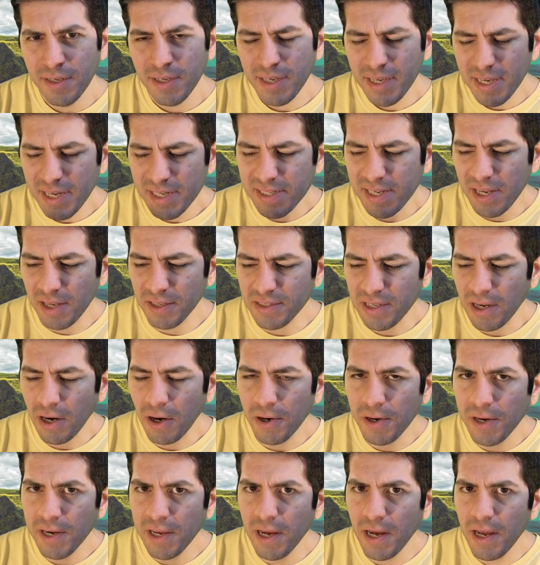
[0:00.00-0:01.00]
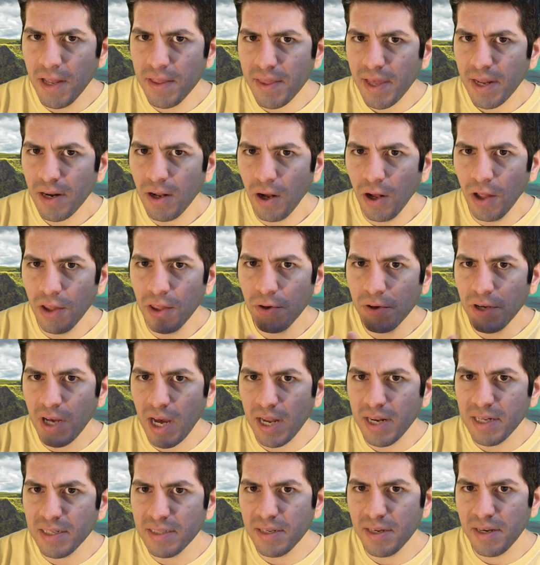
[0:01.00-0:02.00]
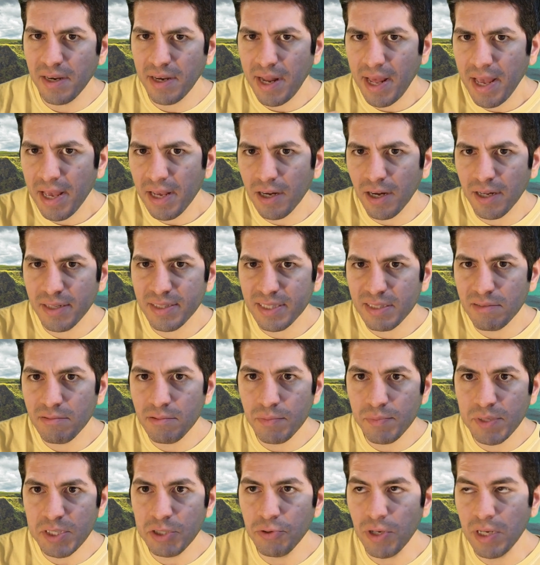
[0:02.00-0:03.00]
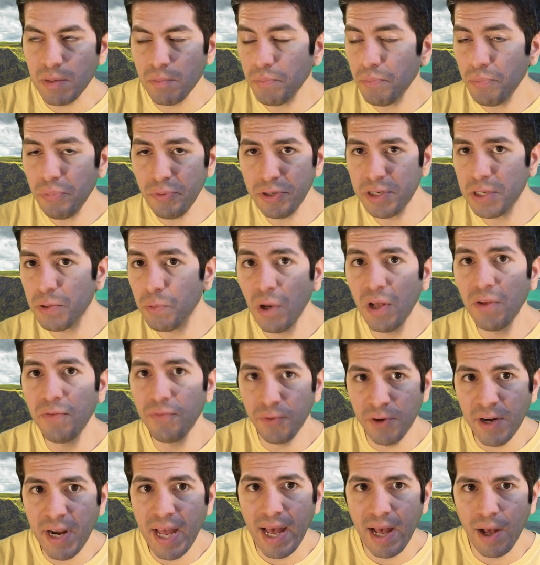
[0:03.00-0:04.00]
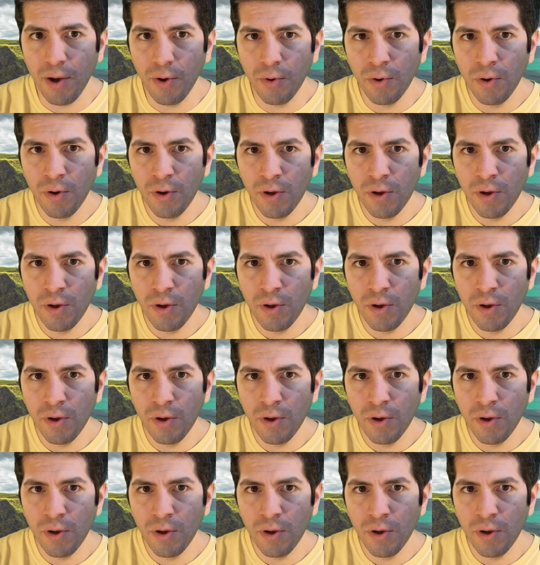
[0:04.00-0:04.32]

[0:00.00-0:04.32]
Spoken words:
He tells Arianne that although Connington and Aegon seem to be doing pretty well for now,